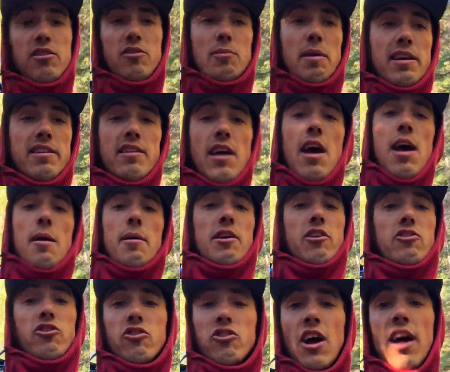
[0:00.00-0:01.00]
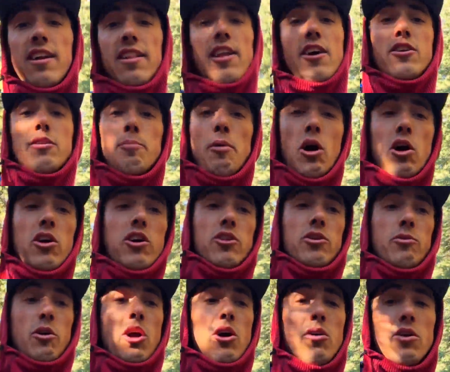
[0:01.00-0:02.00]
space, because you're not allowed to park on the
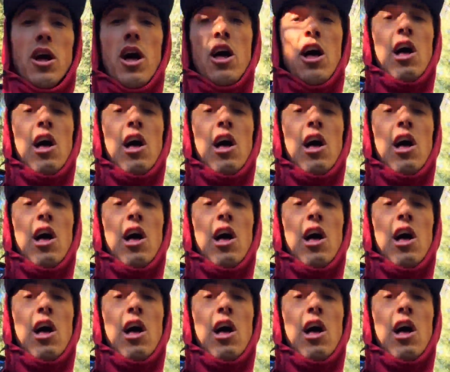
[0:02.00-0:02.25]
road.